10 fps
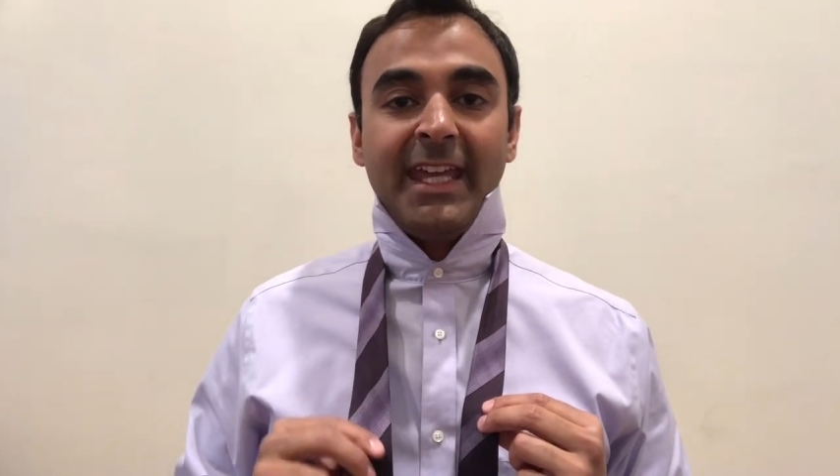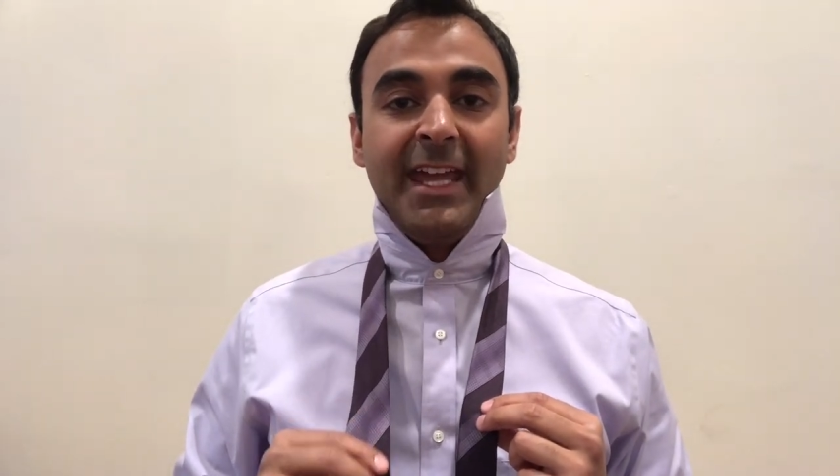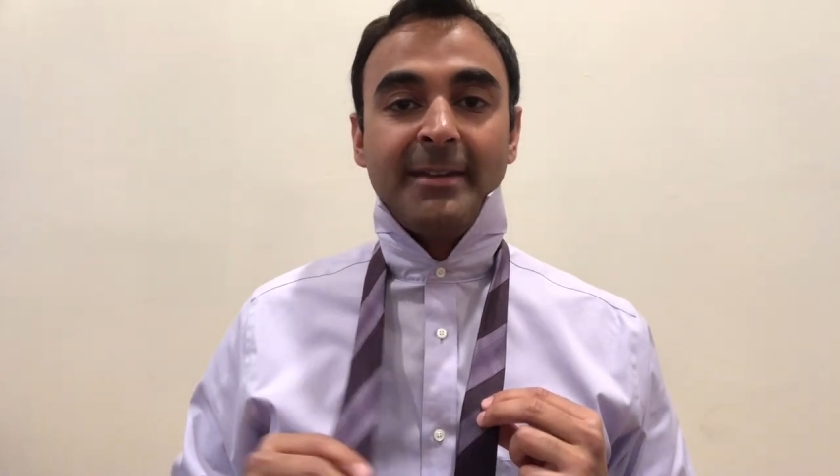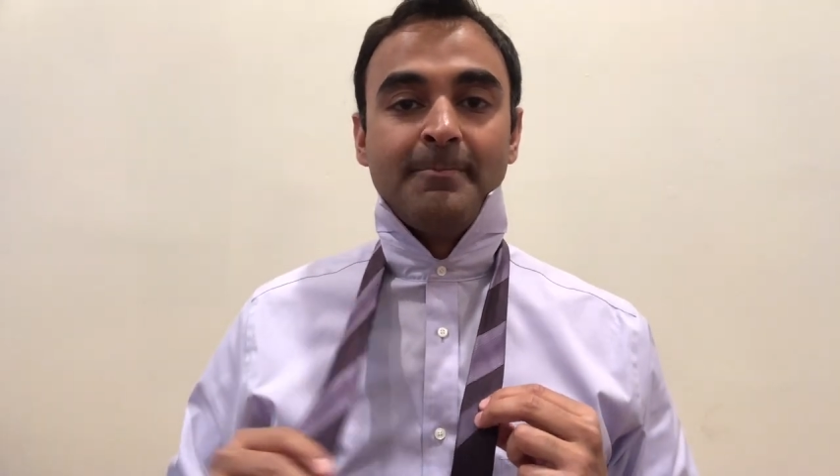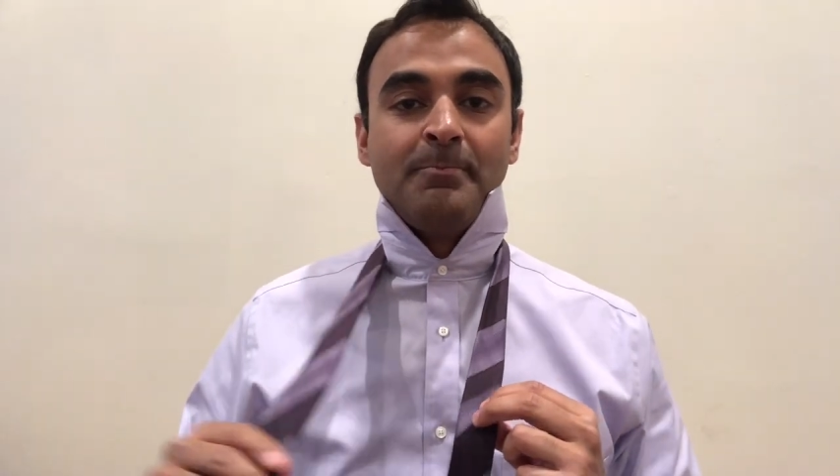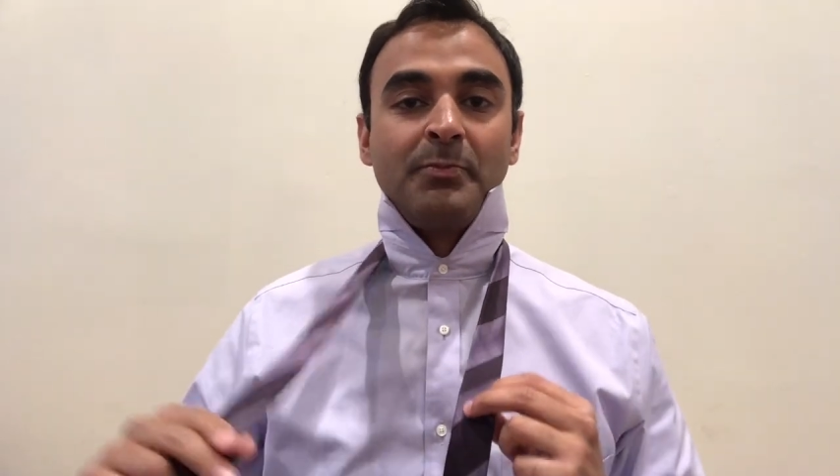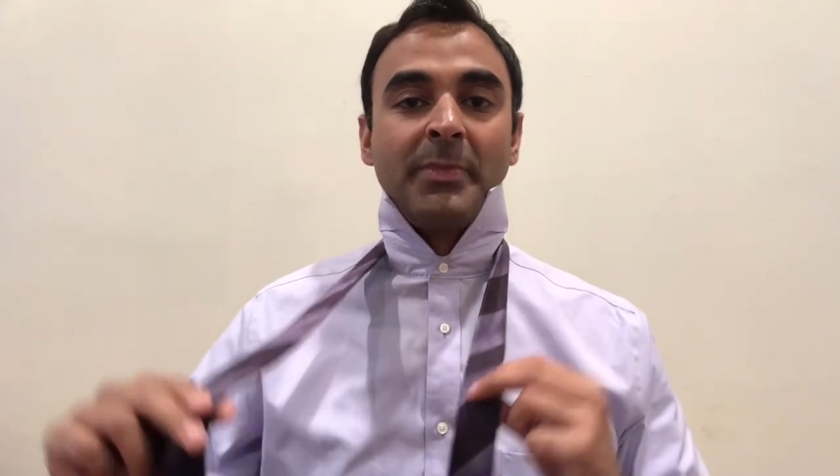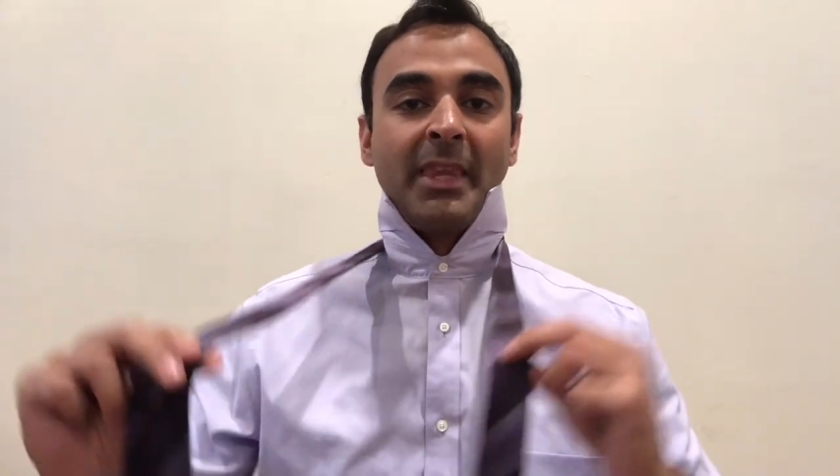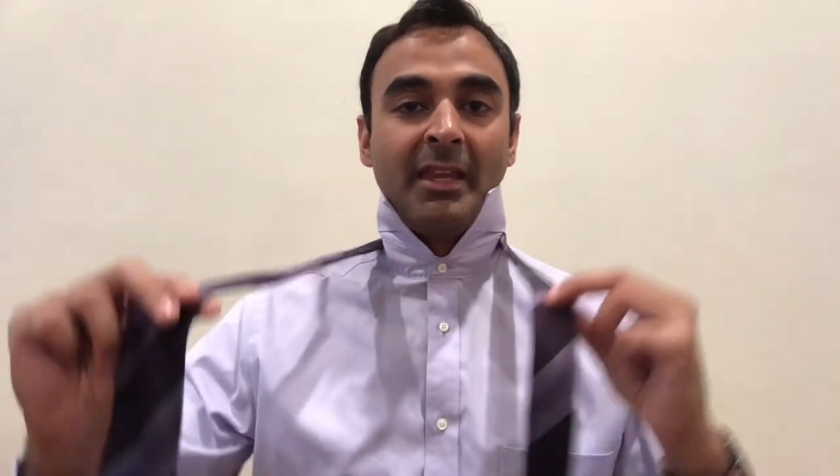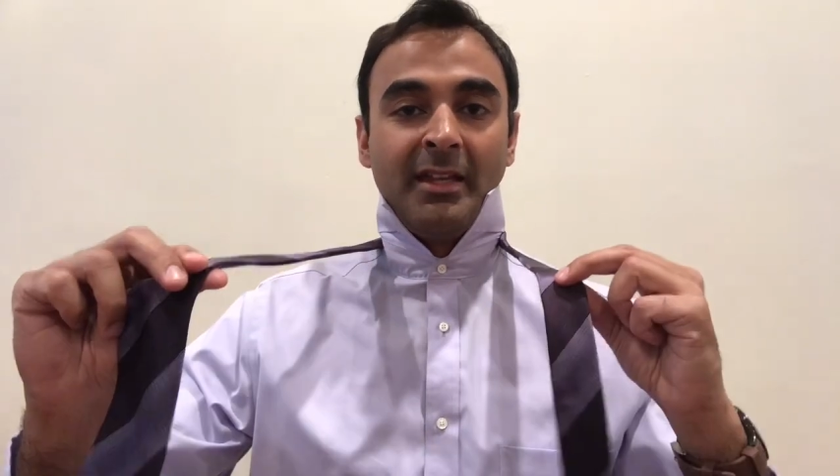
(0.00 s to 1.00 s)
again.
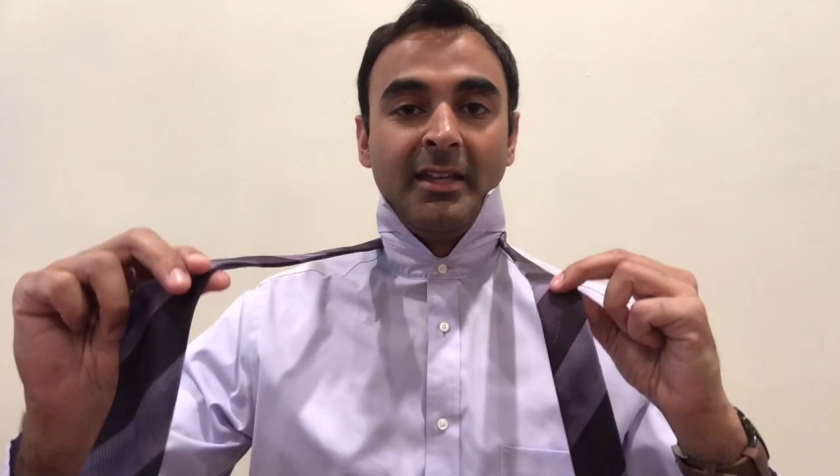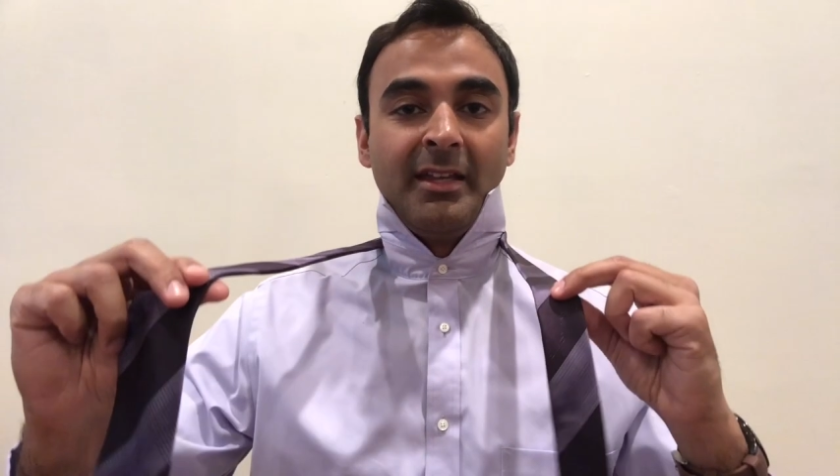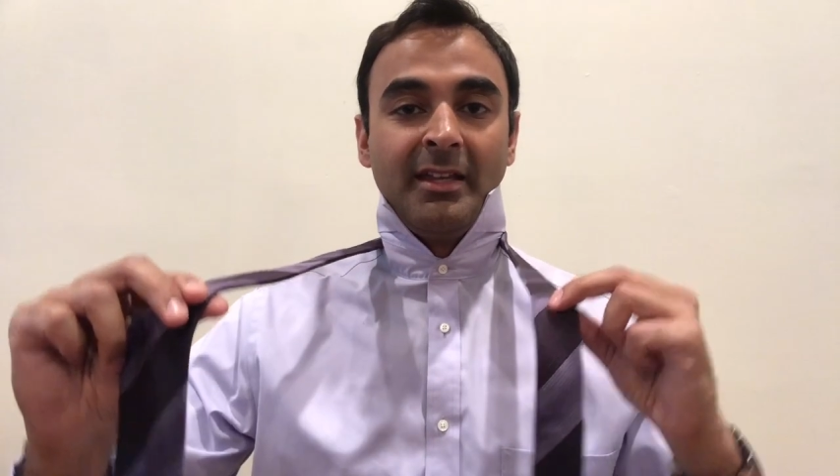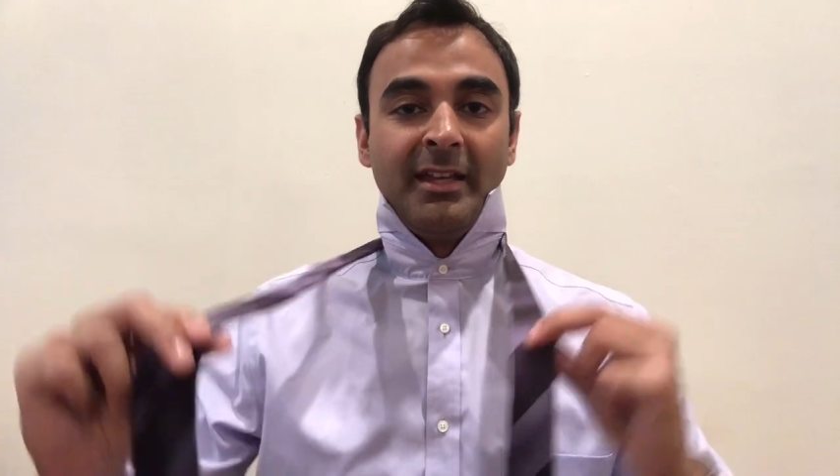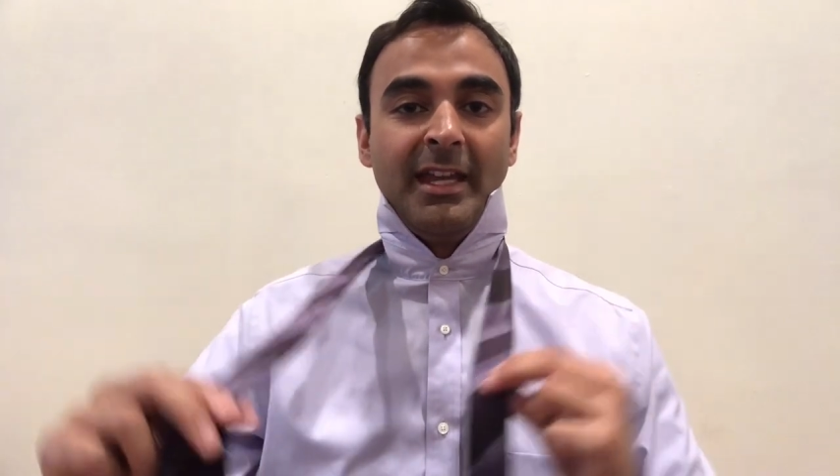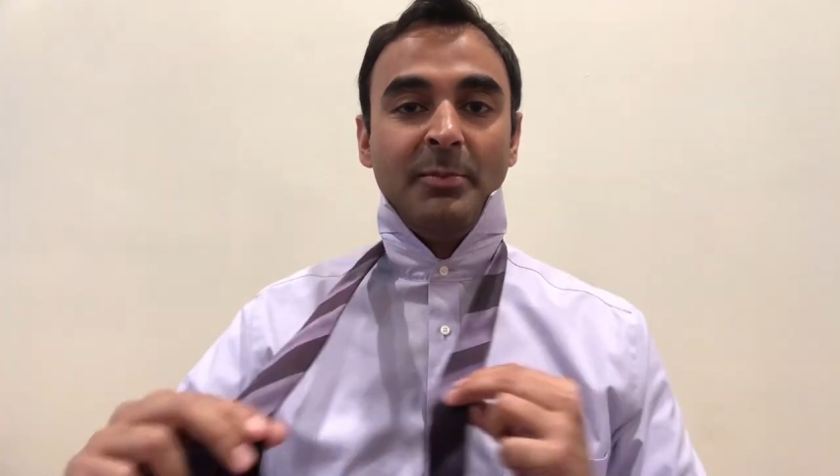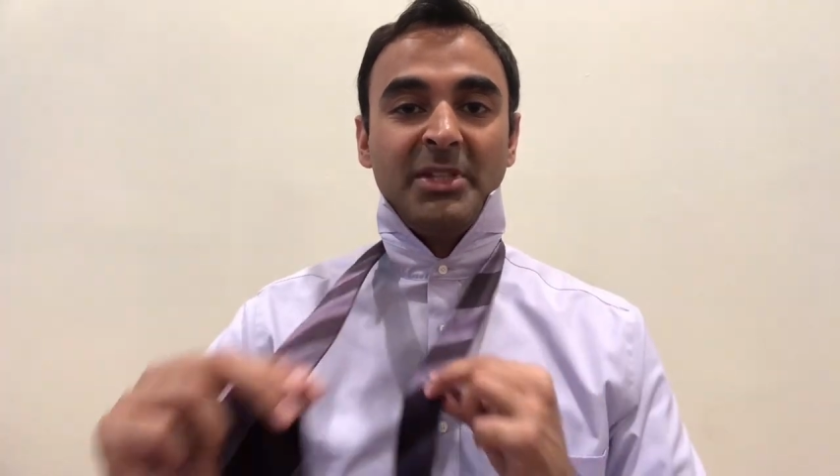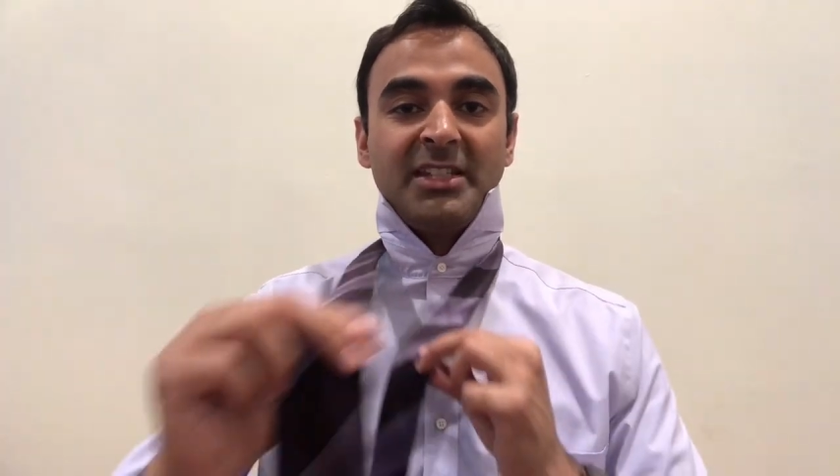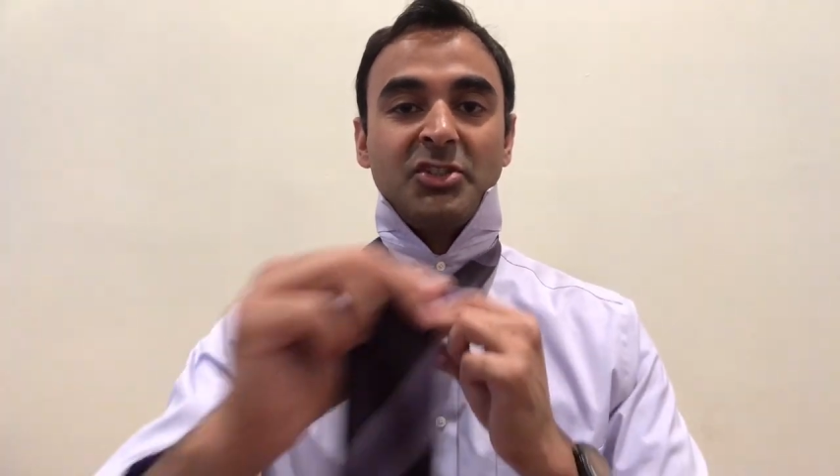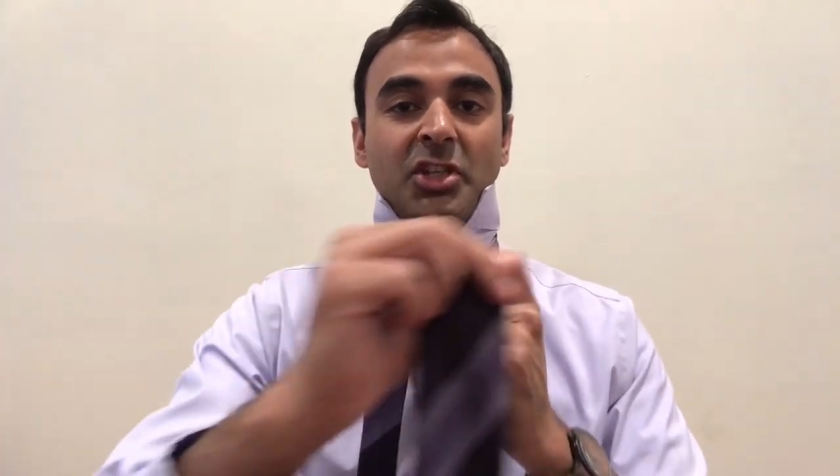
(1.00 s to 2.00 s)
In
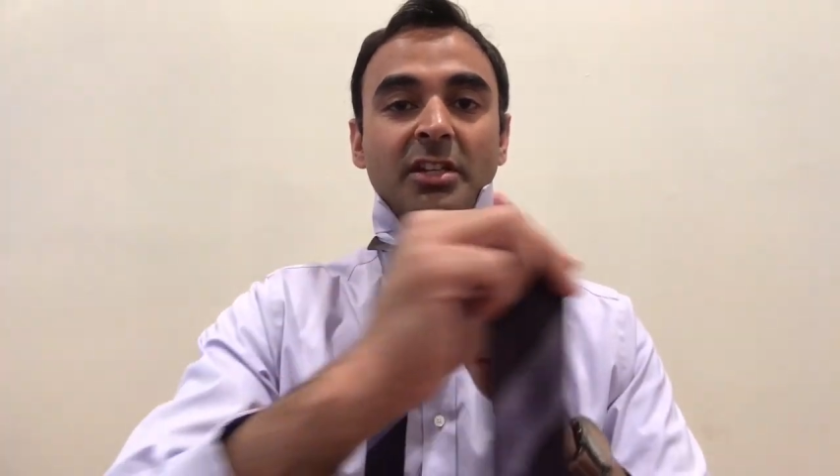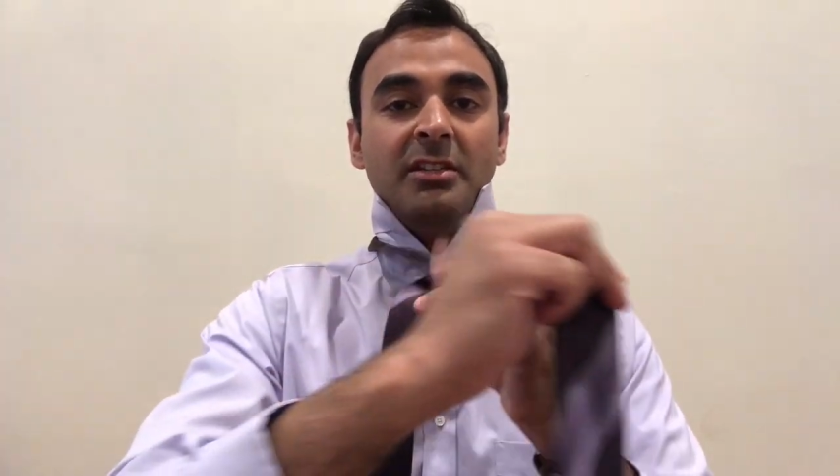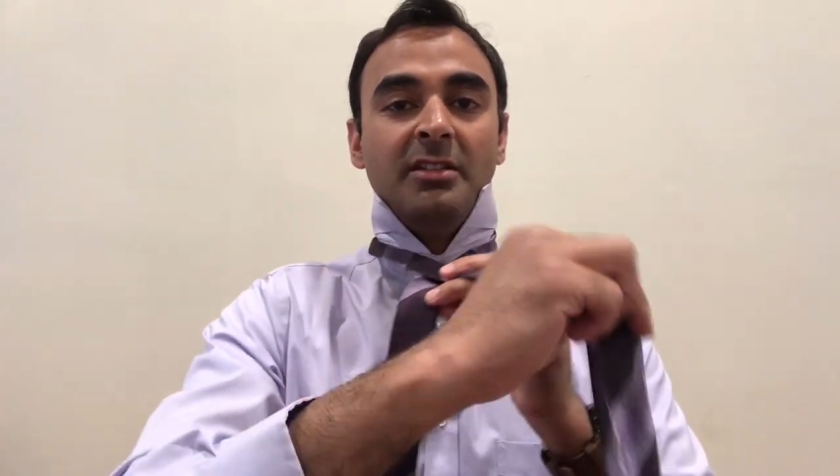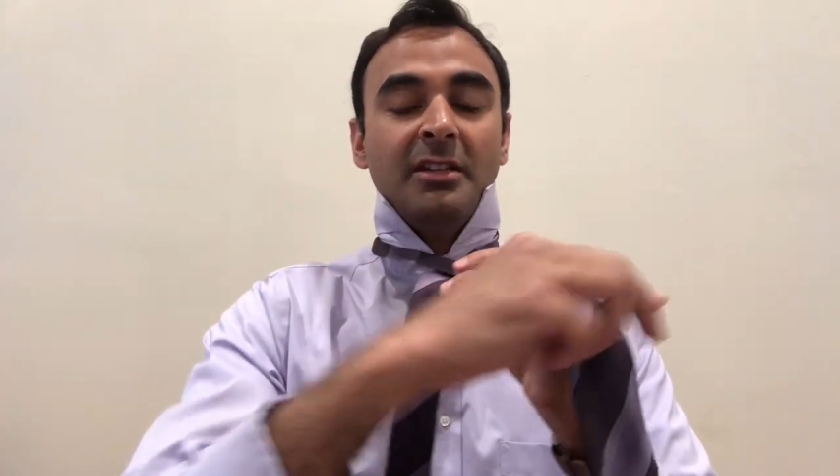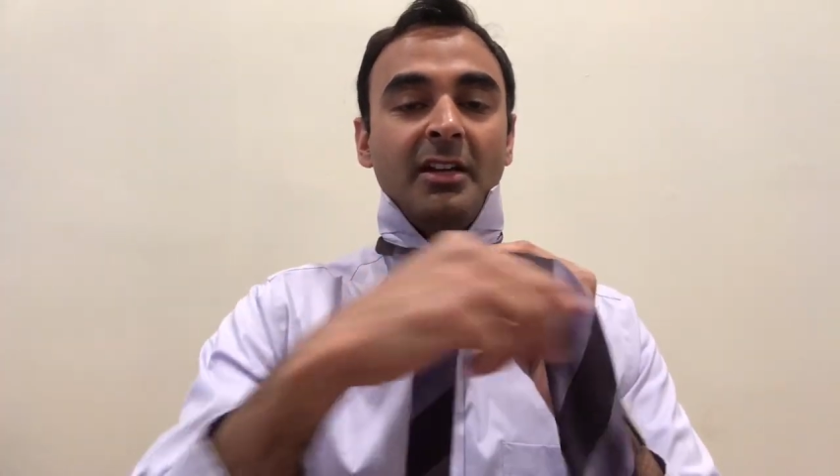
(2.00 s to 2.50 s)
position,